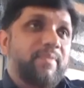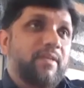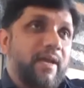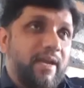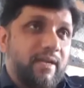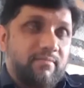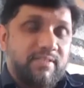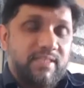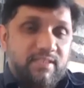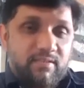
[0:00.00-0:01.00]
and
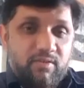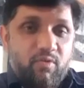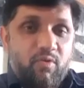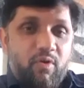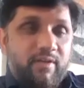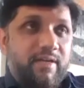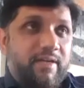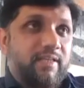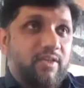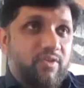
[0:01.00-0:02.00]
just go on
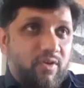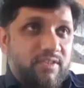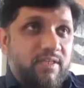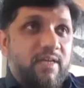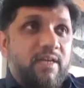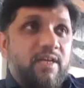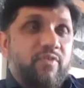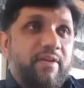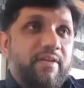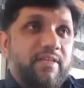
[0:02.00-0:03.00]
cutting the cost.
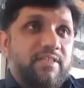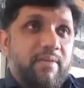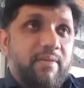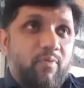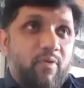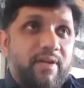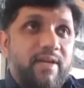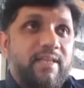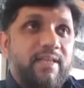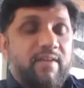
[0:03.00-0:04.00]
So it is
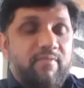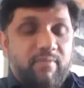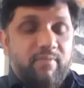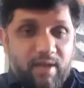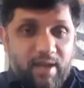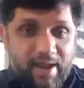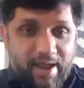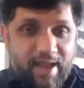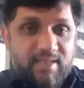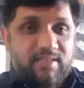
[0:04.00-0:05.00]
important that
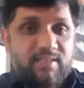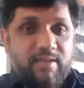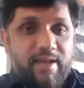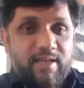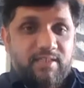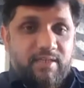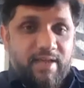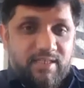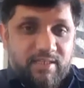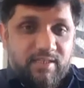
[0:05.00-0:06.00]
as
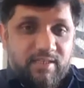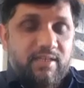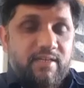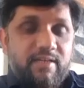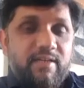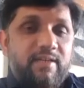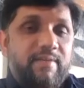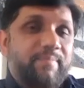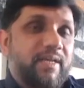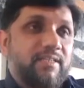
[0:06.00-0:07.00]
a
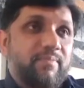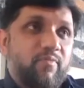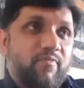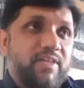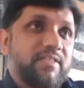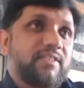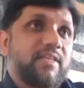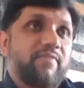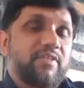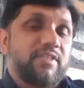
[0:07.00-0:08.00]
consultant, as a professional
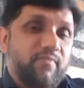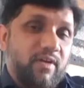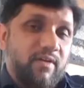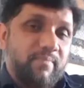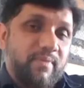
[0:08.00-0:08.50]
services firm,